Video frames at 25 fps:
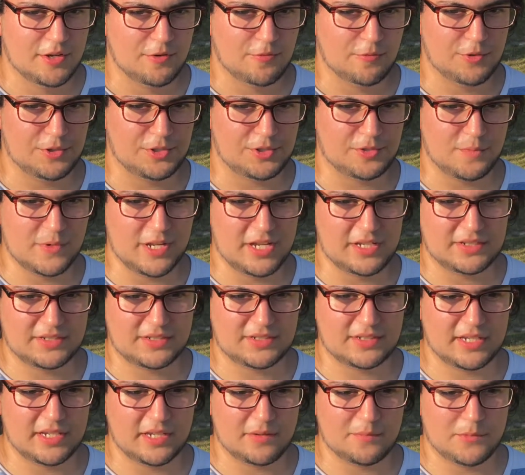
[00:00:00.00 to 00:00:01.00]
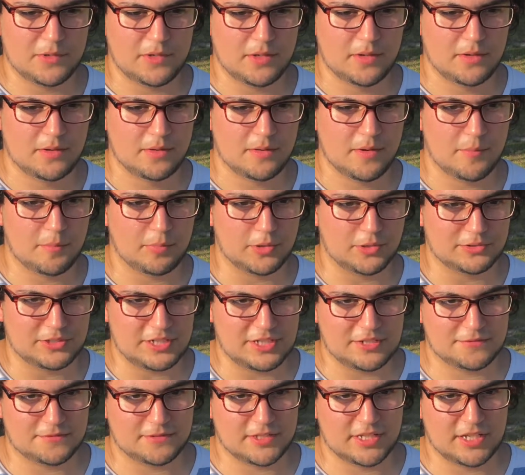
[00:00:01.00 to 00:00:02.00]
which makes them
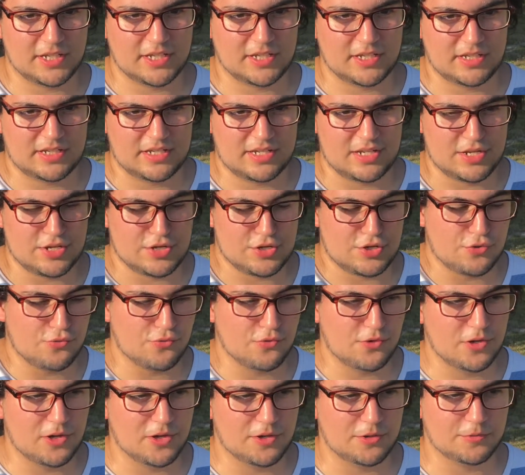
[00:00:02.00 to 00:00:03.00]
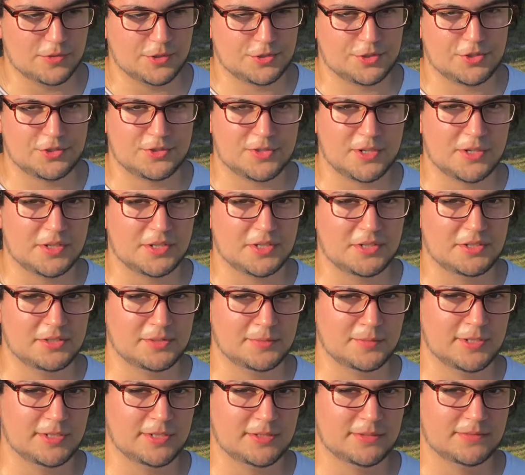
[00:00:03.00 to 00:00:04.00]
believe that you know what you're talking
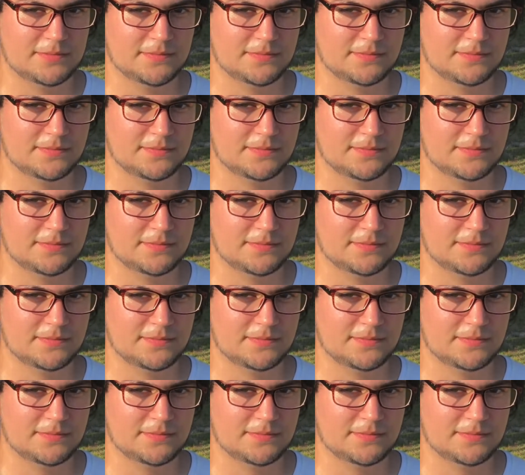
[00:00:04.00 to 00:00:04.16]
about.